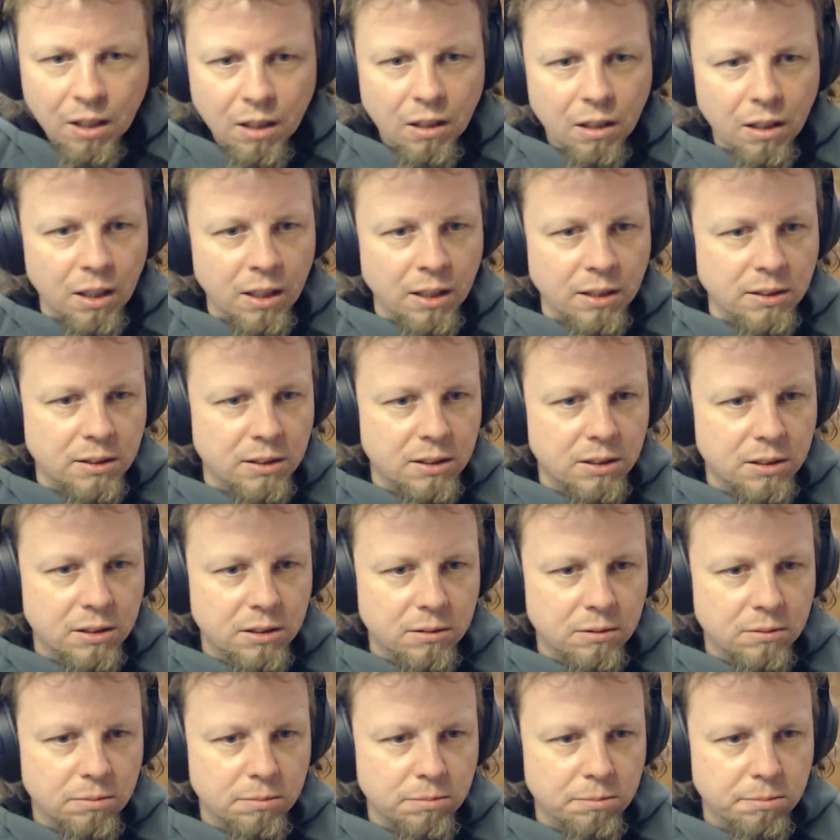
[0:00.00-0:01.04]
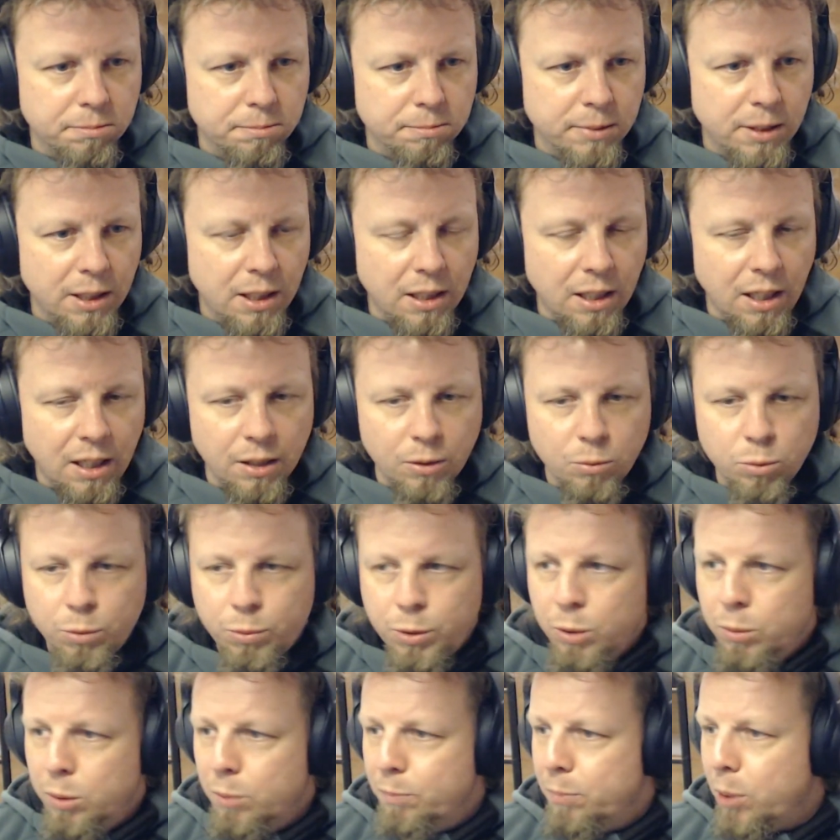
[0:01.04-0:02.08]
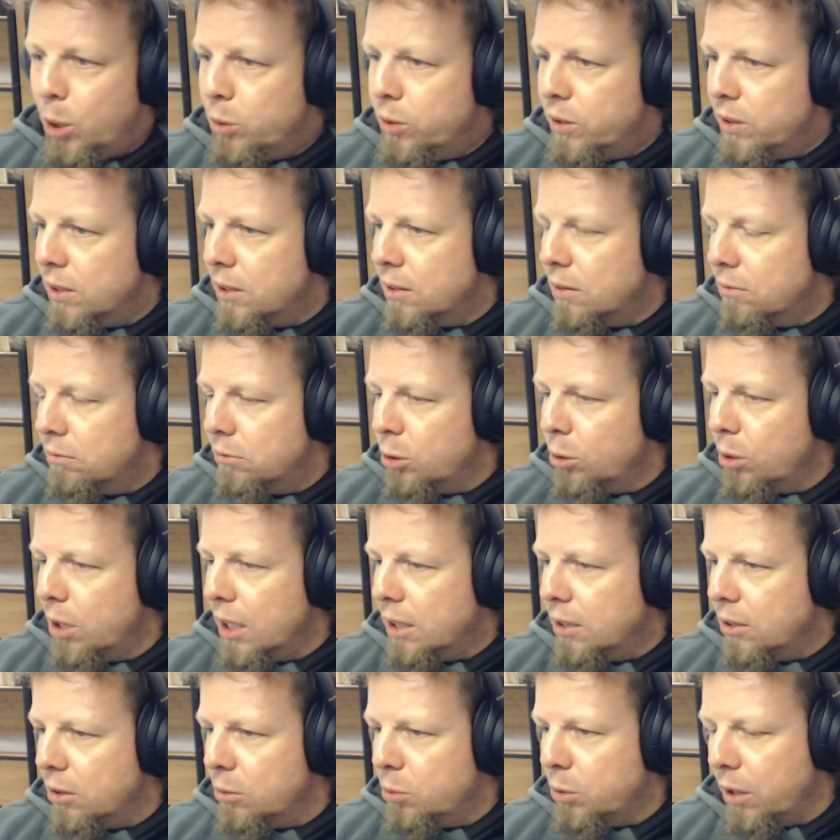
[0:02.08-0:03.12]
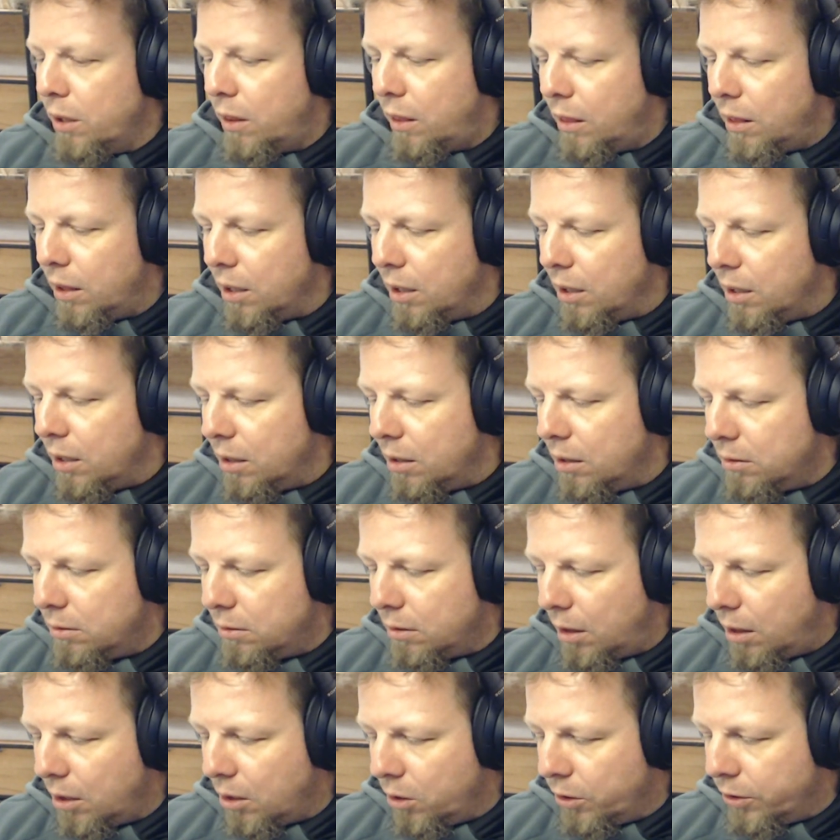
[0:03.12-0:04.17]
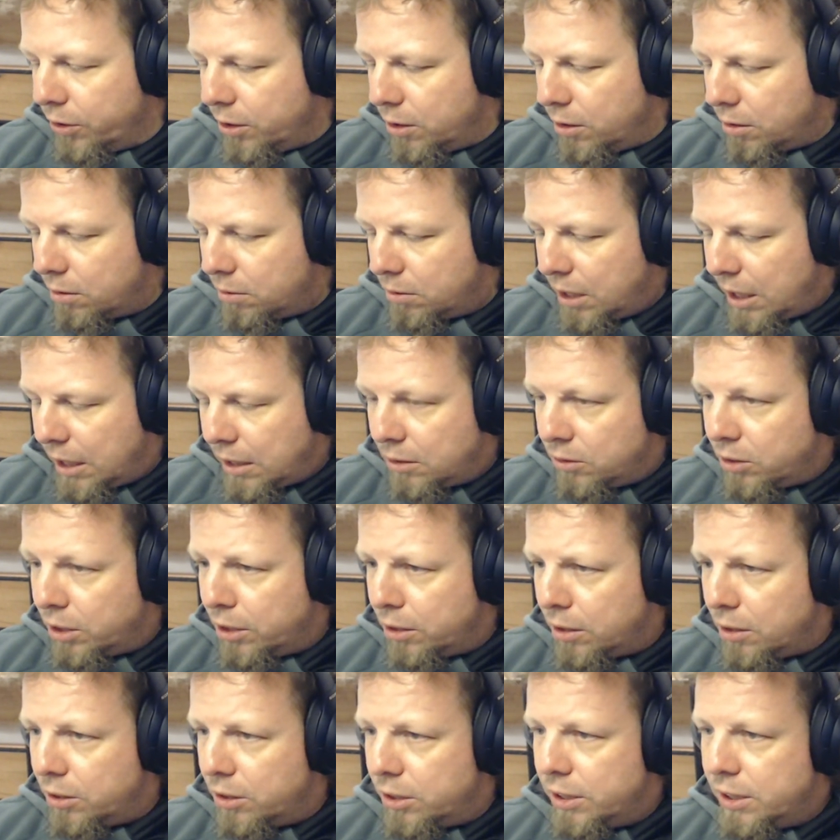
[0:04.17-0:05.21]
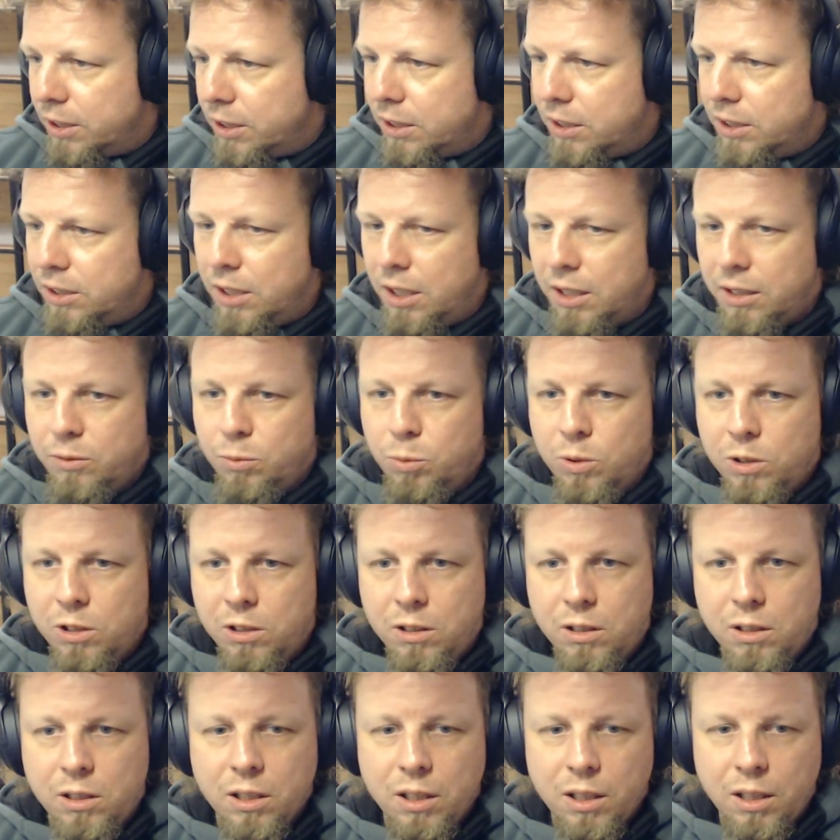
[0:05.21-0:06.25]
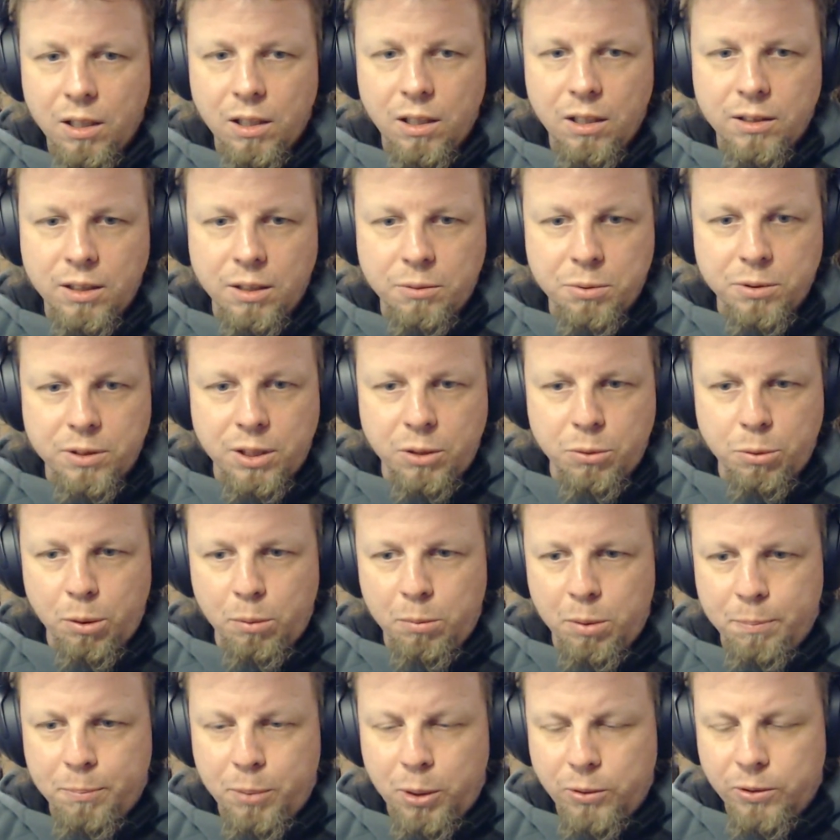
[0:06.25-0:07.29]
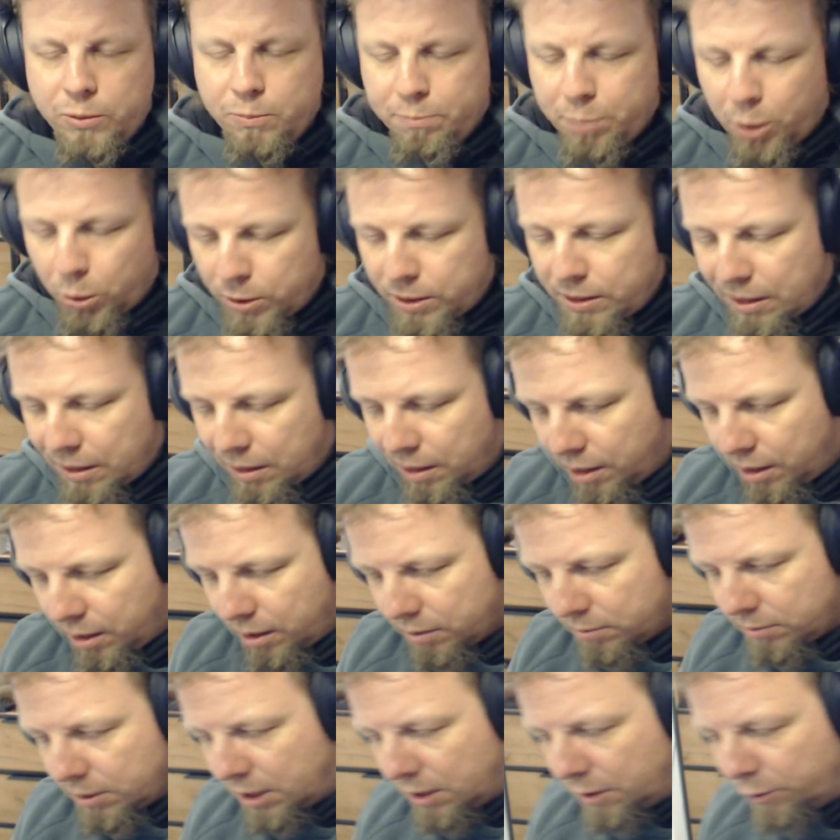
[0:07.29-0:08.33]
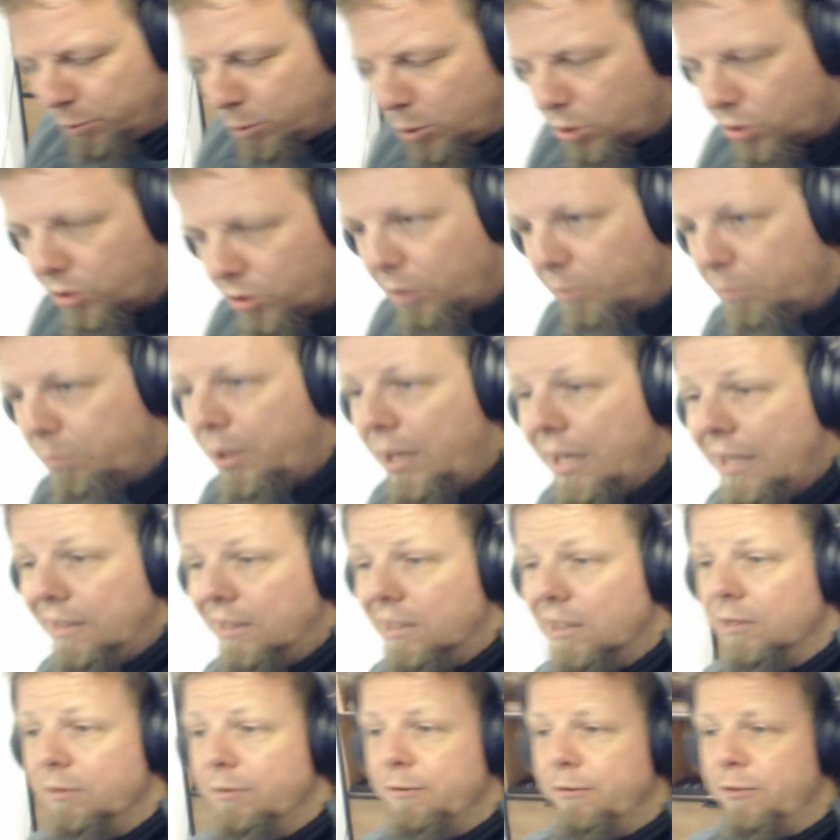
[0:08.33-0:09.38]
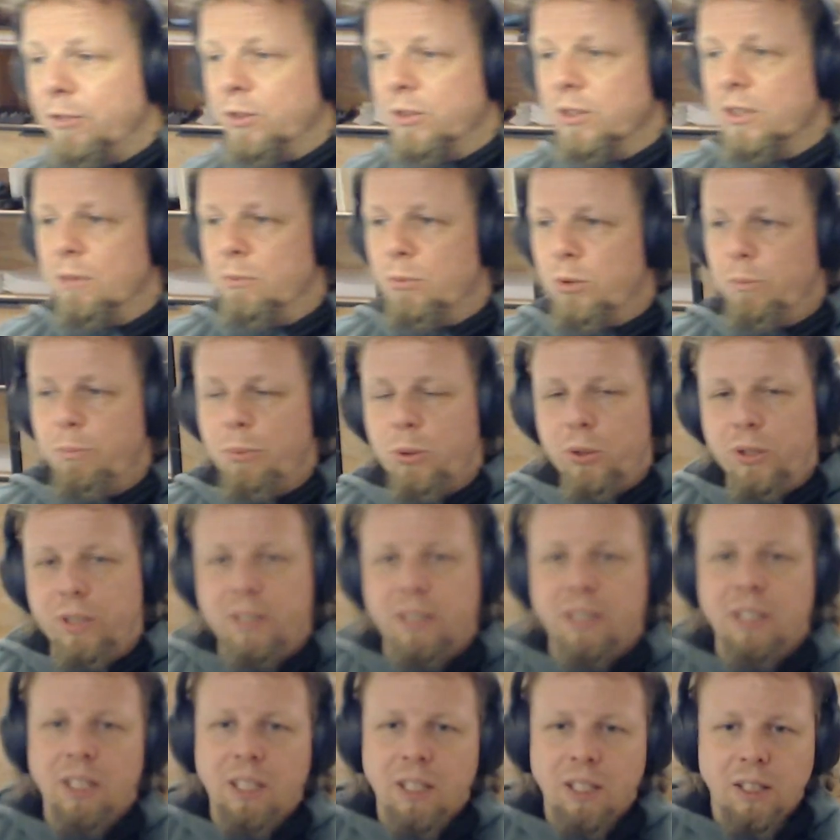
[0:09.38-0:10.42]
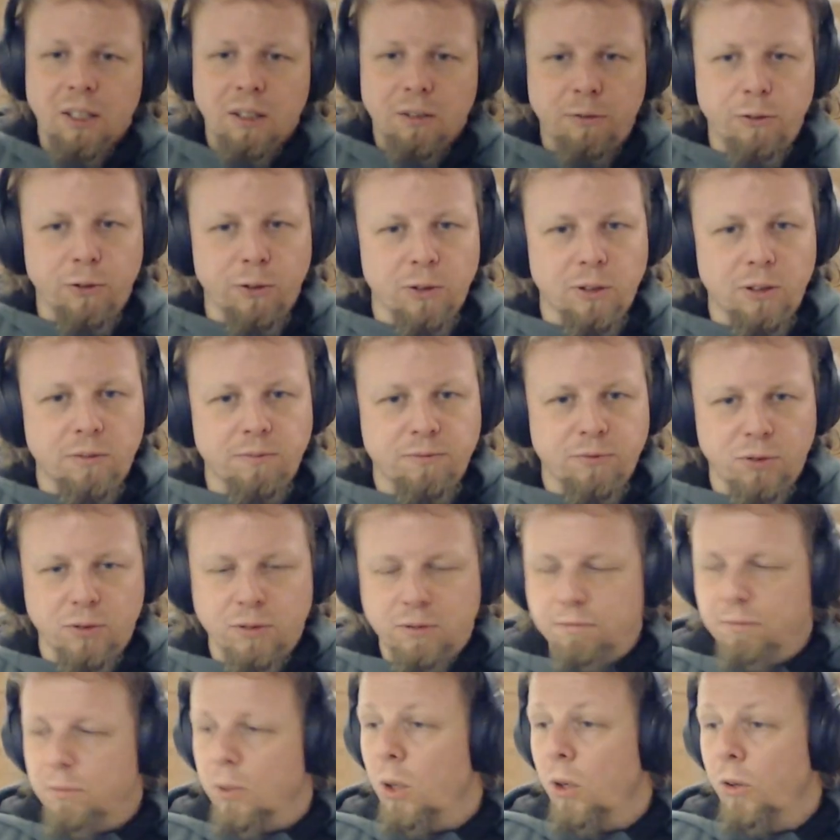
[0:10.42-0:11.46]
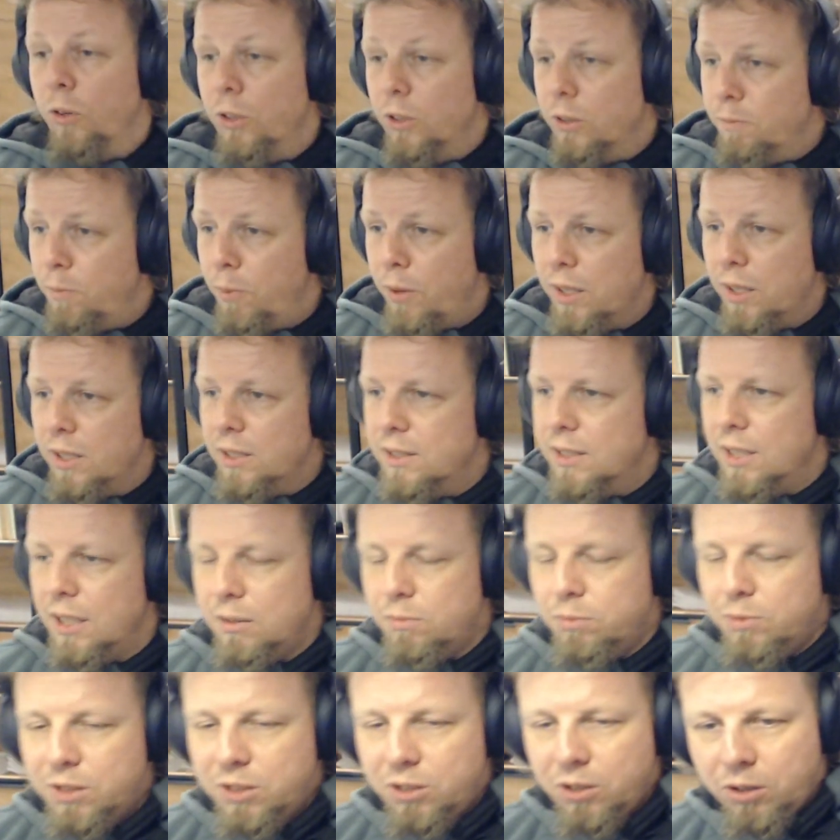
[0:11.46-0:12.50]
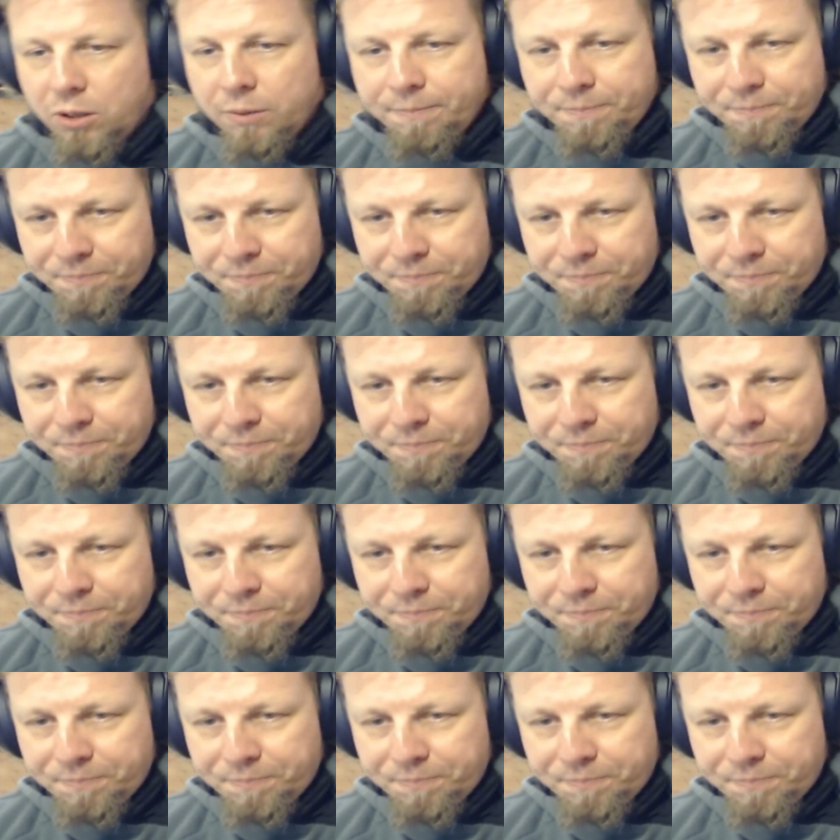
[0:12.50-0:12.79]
And yeah, we will be posting together with other canonicalers that were there. We'll be posting a kind of more comprehensive FOSDEM report for other things that we saw,